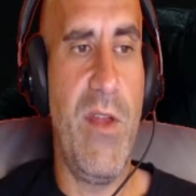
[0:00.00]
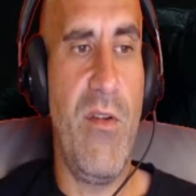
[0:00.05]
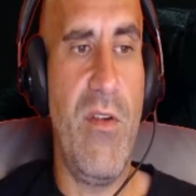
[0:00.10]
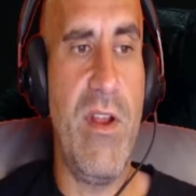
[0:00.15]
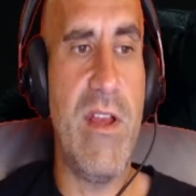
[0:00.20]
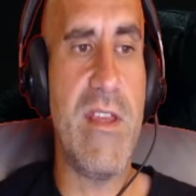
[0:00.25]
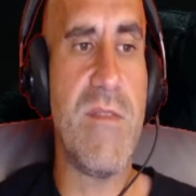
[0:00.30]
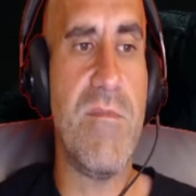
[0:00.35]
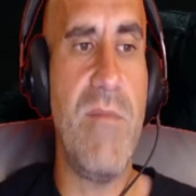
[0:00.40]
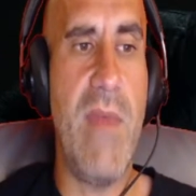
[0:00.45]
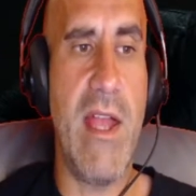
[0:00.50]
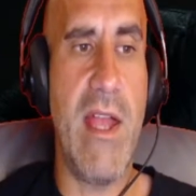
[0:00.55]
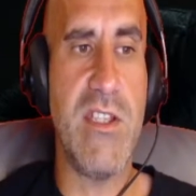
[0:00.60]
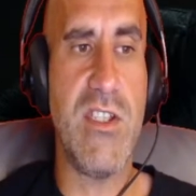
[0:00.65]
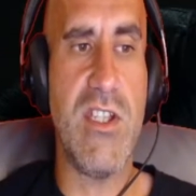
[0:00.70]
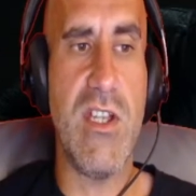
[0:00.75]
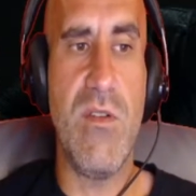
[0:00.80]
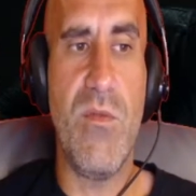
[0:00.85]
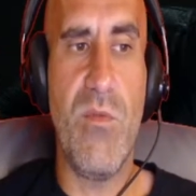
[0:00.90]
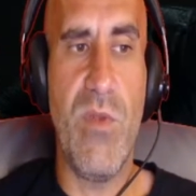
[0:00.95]
is
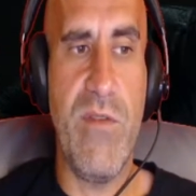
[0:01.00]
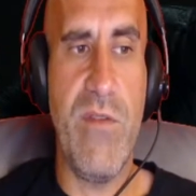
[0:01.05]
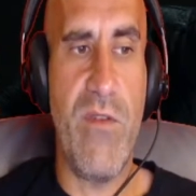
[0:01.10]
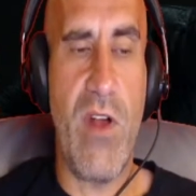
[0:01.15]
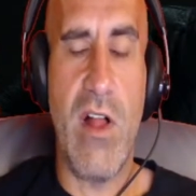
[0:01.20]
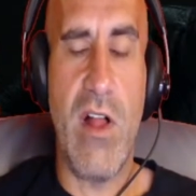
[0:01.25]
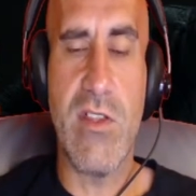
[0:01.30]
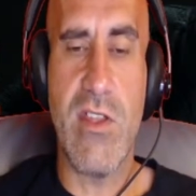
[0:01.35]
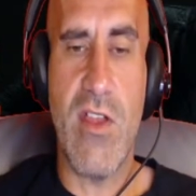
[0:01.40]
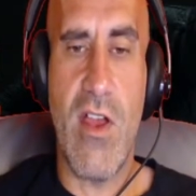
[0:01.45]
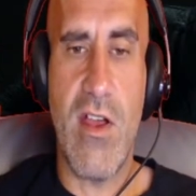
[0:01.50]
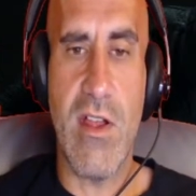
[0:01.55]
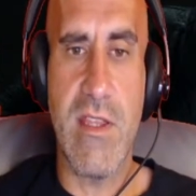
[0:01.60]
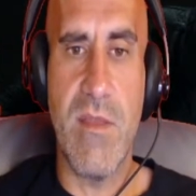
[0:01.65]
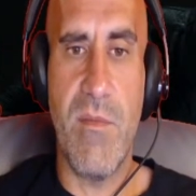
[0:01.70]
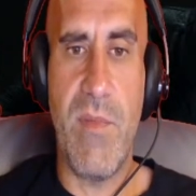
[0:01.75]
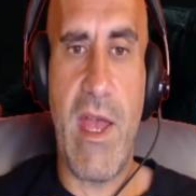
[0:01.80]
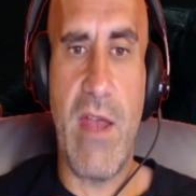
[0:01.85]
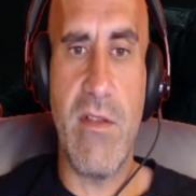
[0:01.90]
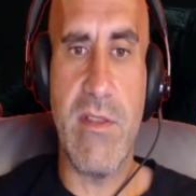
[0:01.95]
mention. We've all
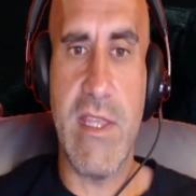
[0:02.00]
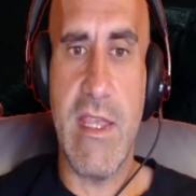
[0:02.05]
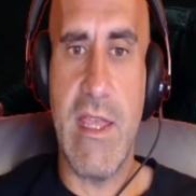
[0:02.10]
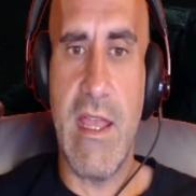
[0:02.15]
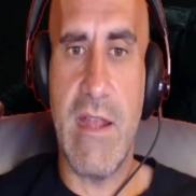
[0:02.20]
talked about